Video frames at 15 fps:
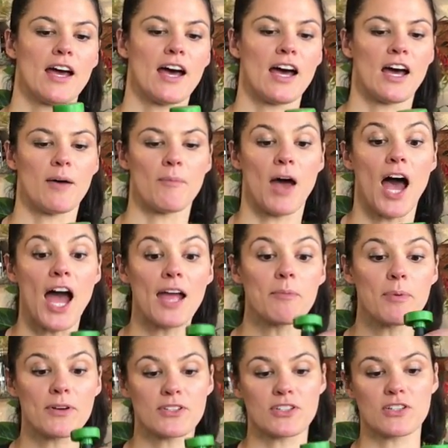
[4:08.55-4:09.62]
I
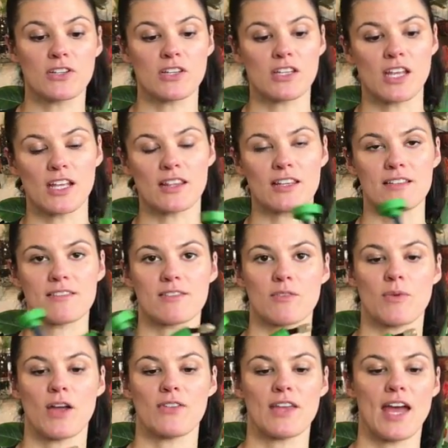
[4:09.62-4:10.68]
particularly like this
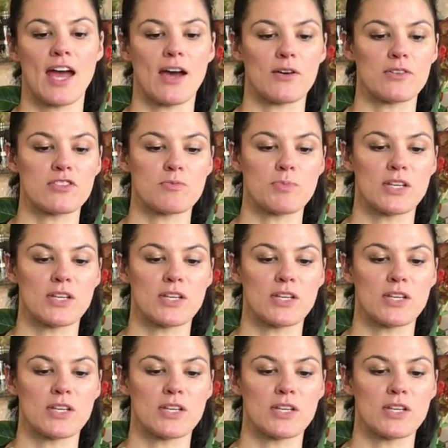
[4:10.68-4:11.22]
around the house